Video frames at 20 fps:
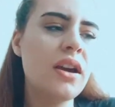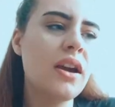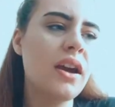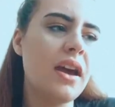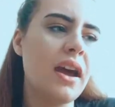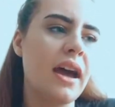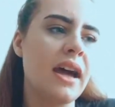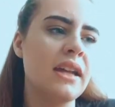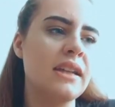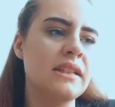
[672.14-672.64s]

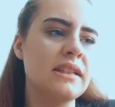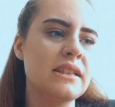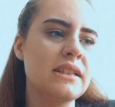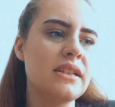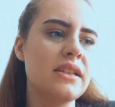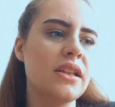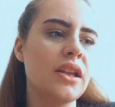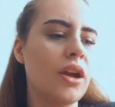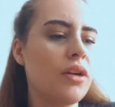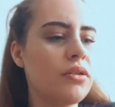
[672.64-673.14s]
And
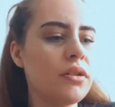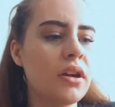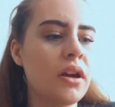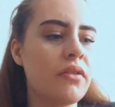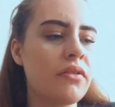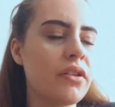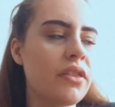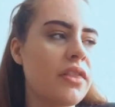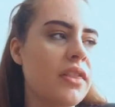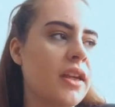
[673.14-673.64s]
the only
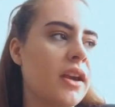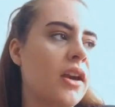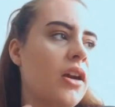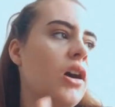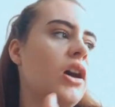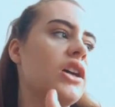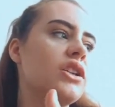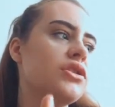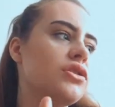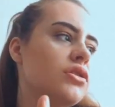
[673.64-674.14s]
other thing
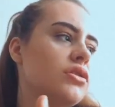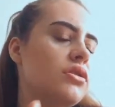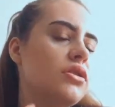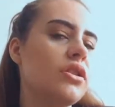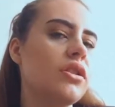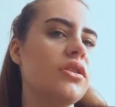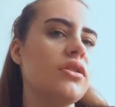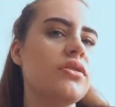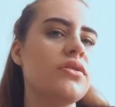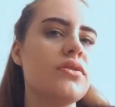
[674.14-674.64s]
I do
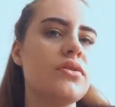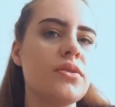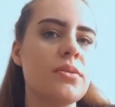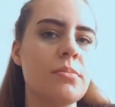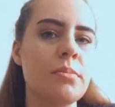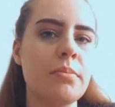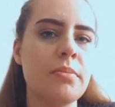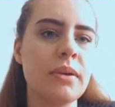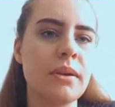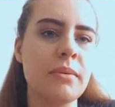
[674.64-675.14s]
use
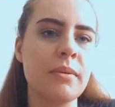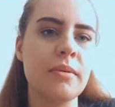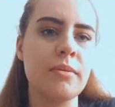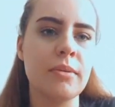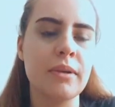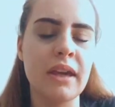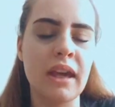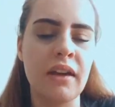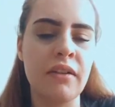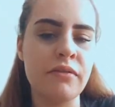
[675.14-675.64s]

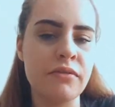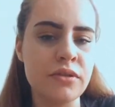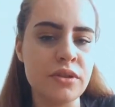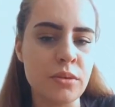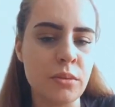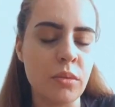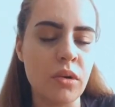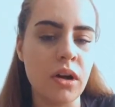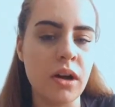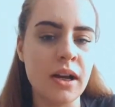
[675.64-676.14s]
suprapubic catheter
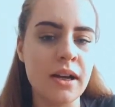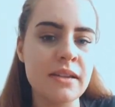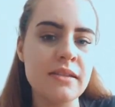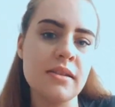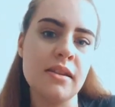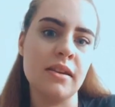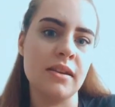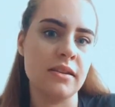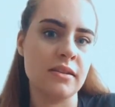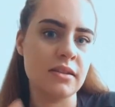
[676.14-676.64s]
wise
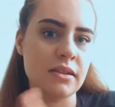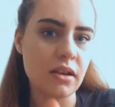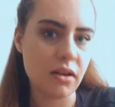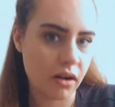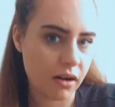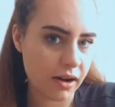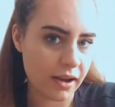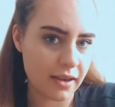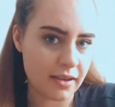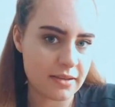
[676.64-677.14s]
is
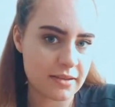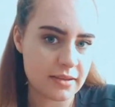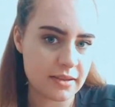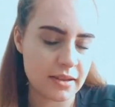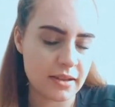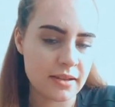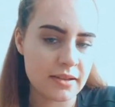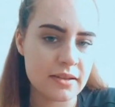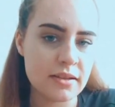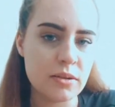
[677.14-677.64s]
high
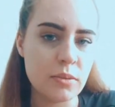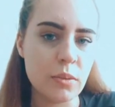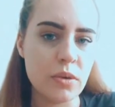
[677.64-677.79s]
assist,